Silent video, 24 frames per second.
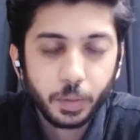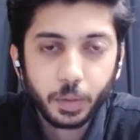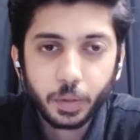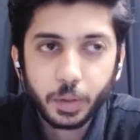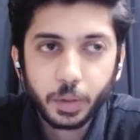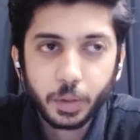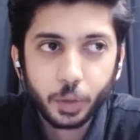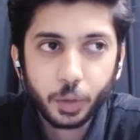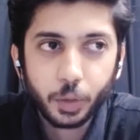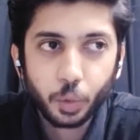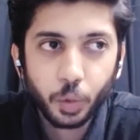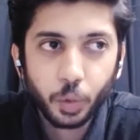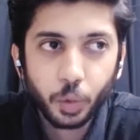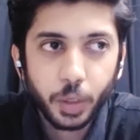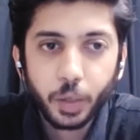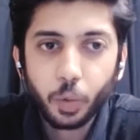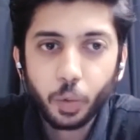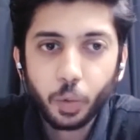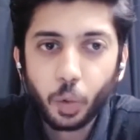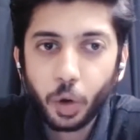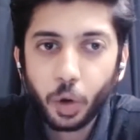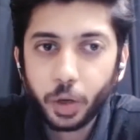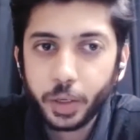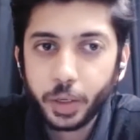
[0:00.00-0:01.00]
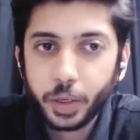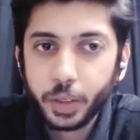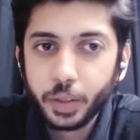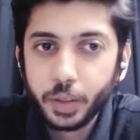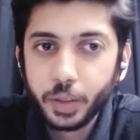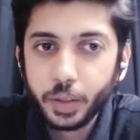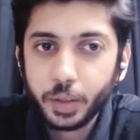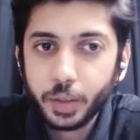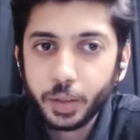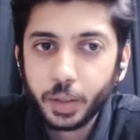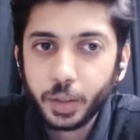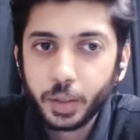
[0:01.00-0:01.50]
this word
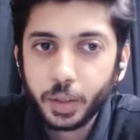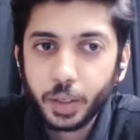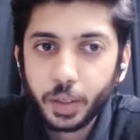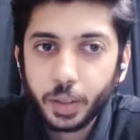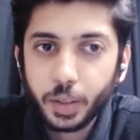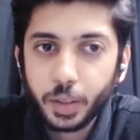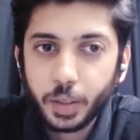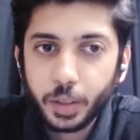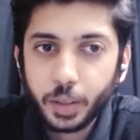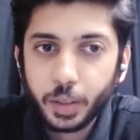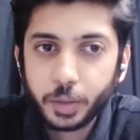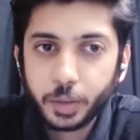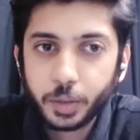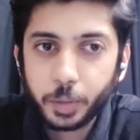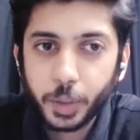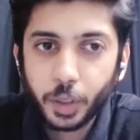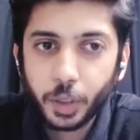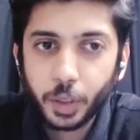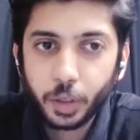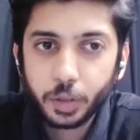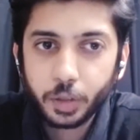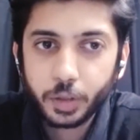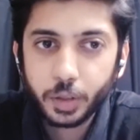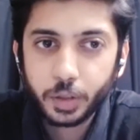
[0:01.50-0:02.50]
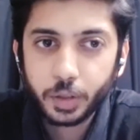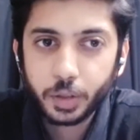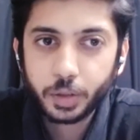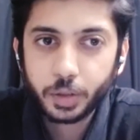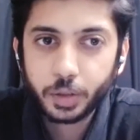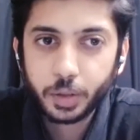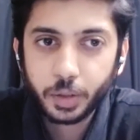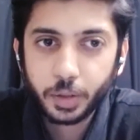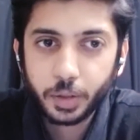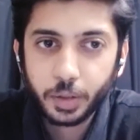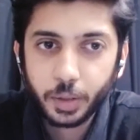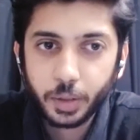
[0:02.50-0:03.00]
warrior is because
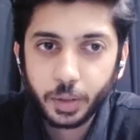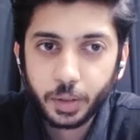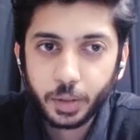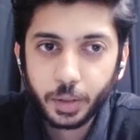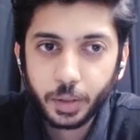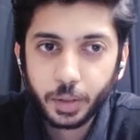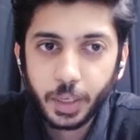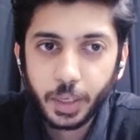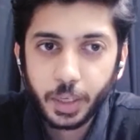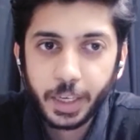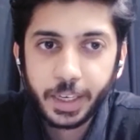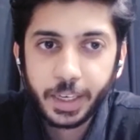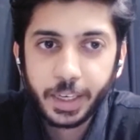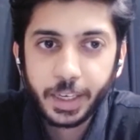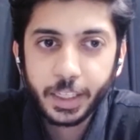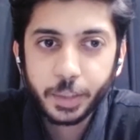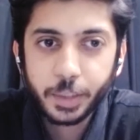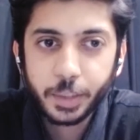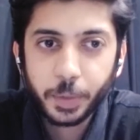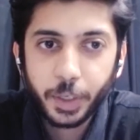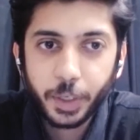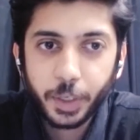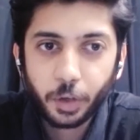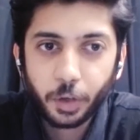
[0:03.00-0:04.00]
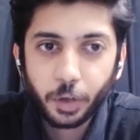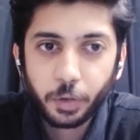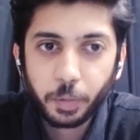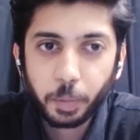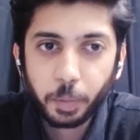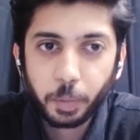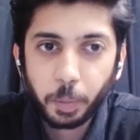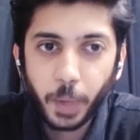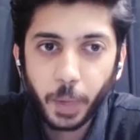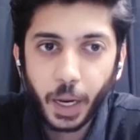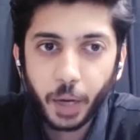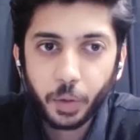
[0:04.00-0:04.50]
this engagement of
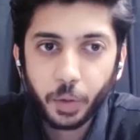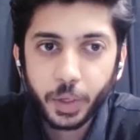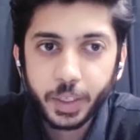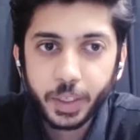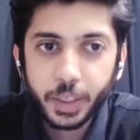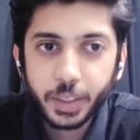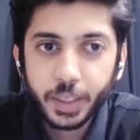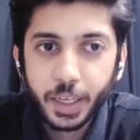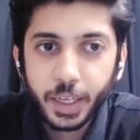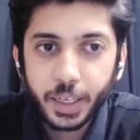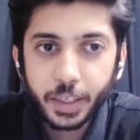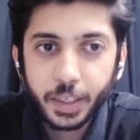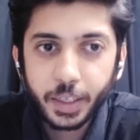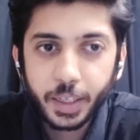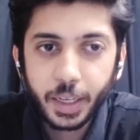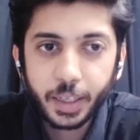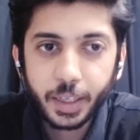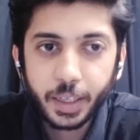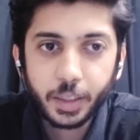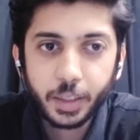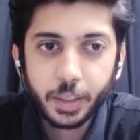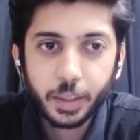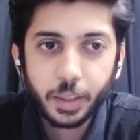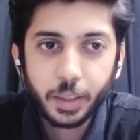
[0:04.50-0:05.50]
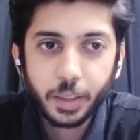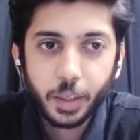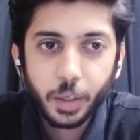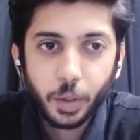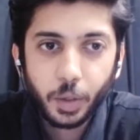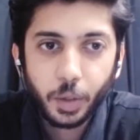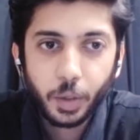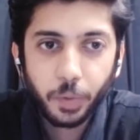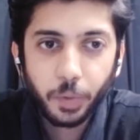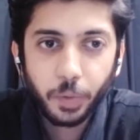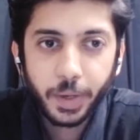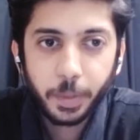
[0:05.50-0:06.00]
power in that. And
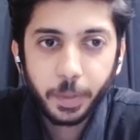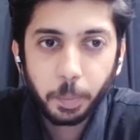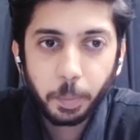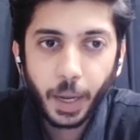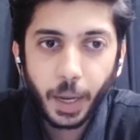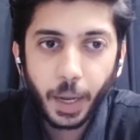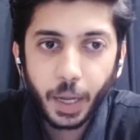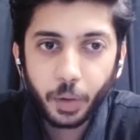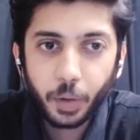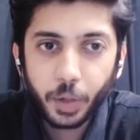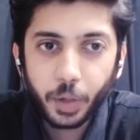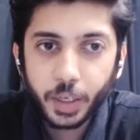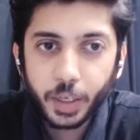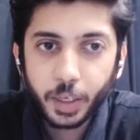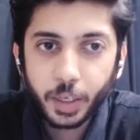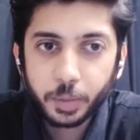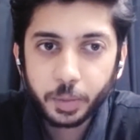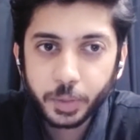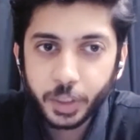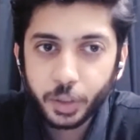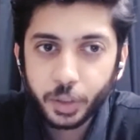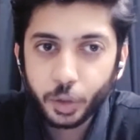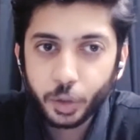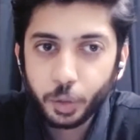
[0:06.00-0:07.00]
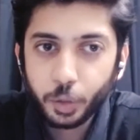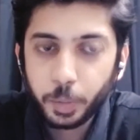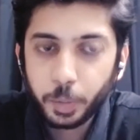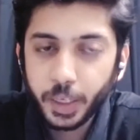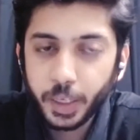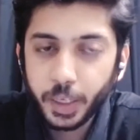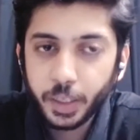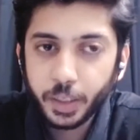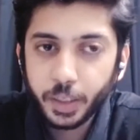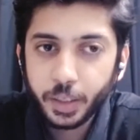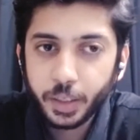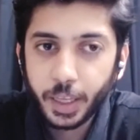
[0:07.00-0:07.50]
when power comes into
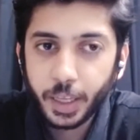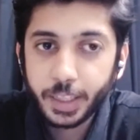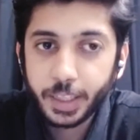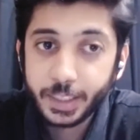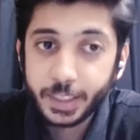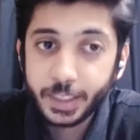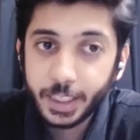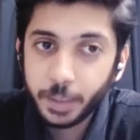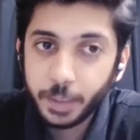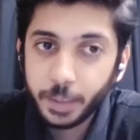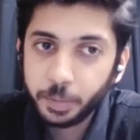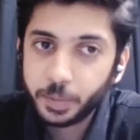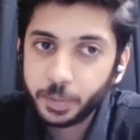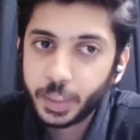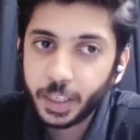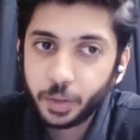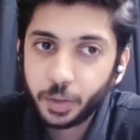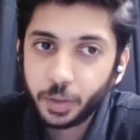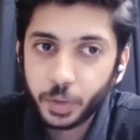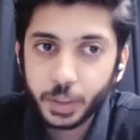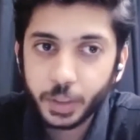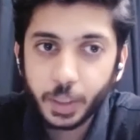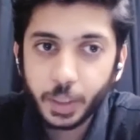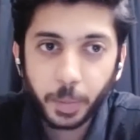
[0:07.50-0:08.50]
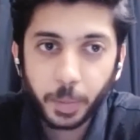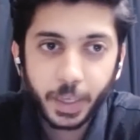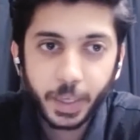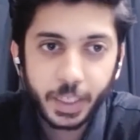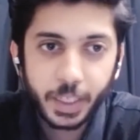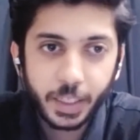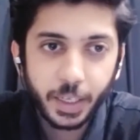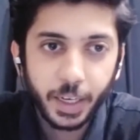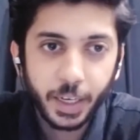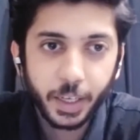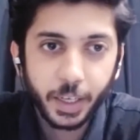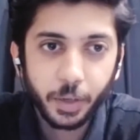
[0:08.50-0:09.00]
play, and same thing with the
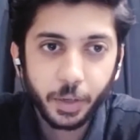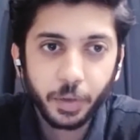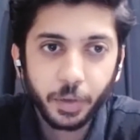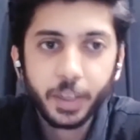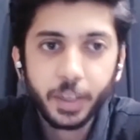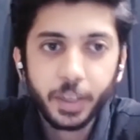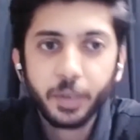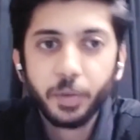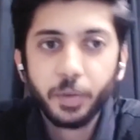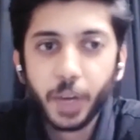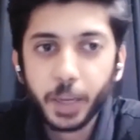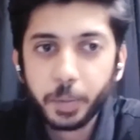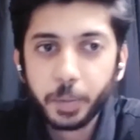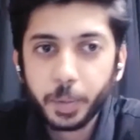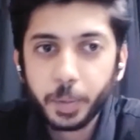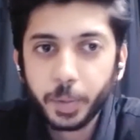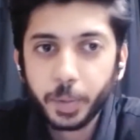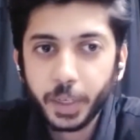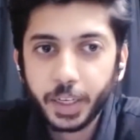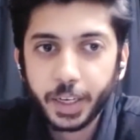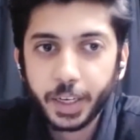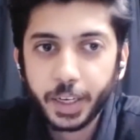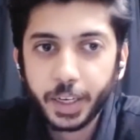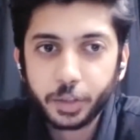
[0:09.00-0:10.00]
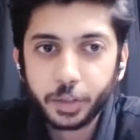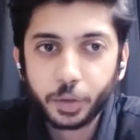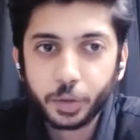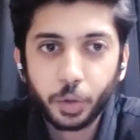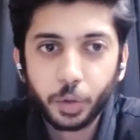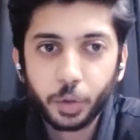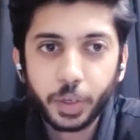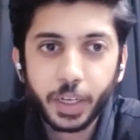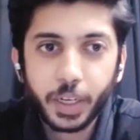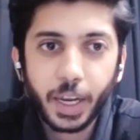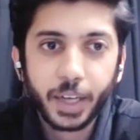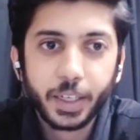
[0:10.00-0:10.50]
money, right? Why people get
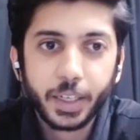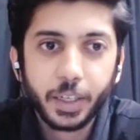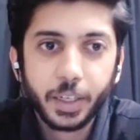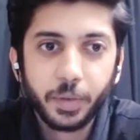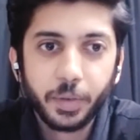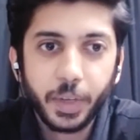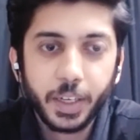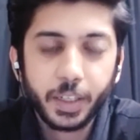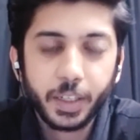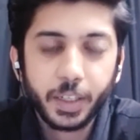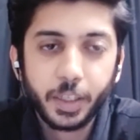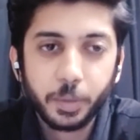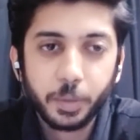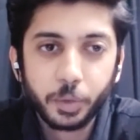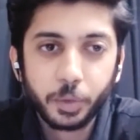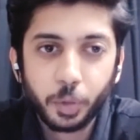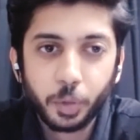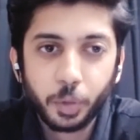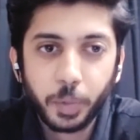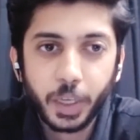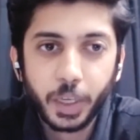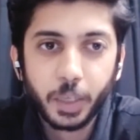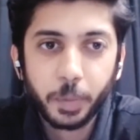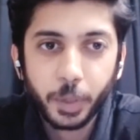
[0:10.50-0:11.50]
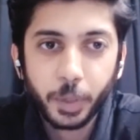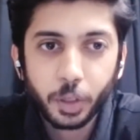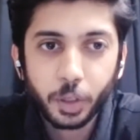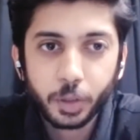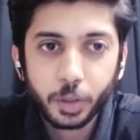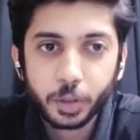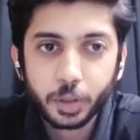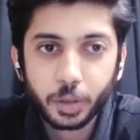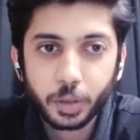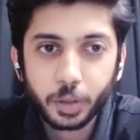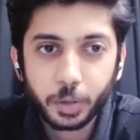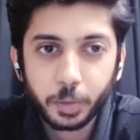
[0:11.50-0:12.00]
so reactive when it comes to money,
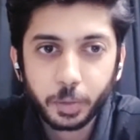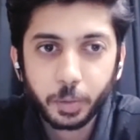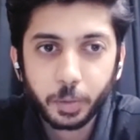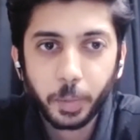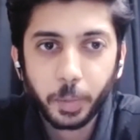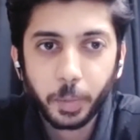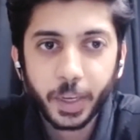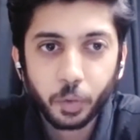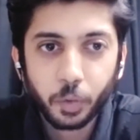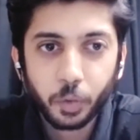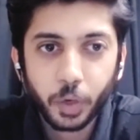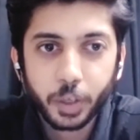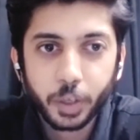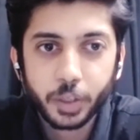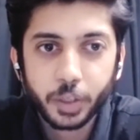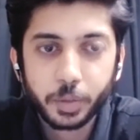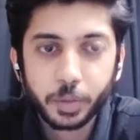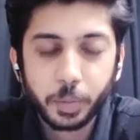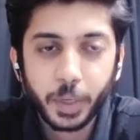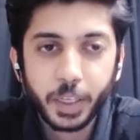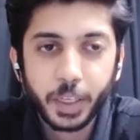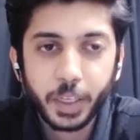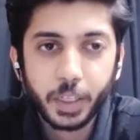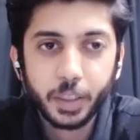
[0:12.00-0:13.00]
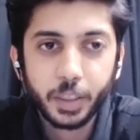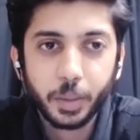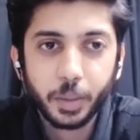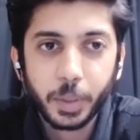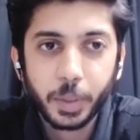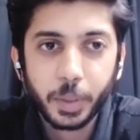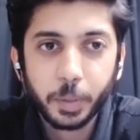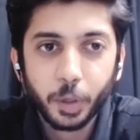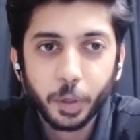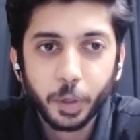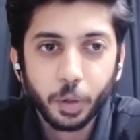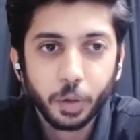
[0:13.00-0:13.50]
because what is money? The
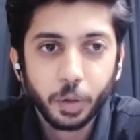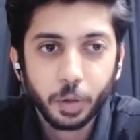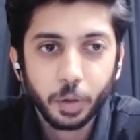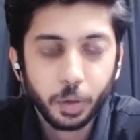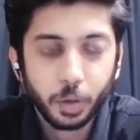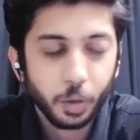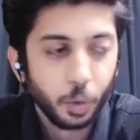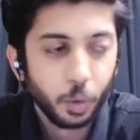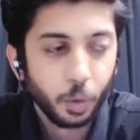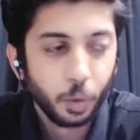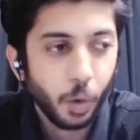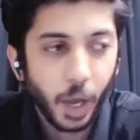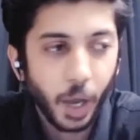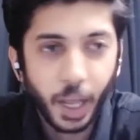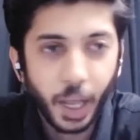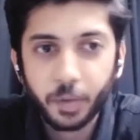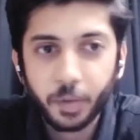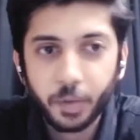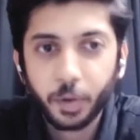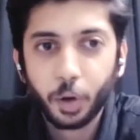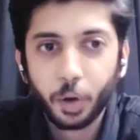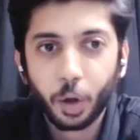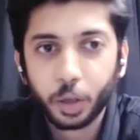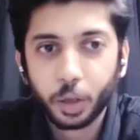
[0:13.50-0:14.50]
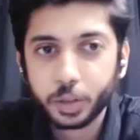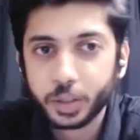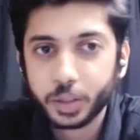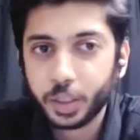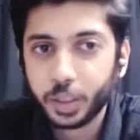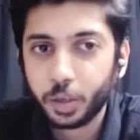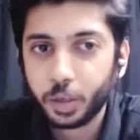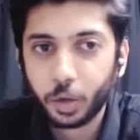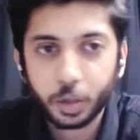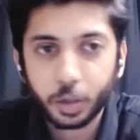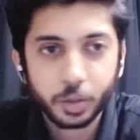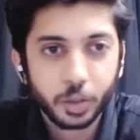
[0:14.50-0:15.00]
people who have lots
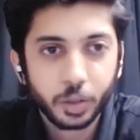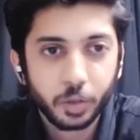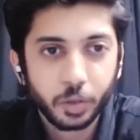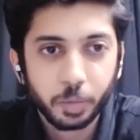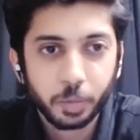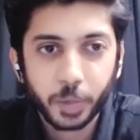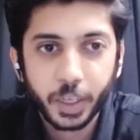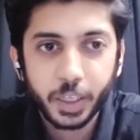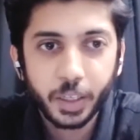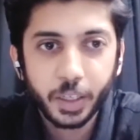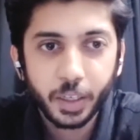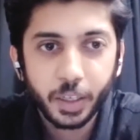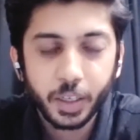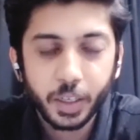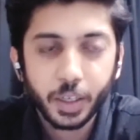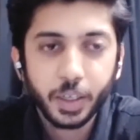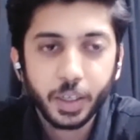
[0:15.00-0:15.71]
and lots of money,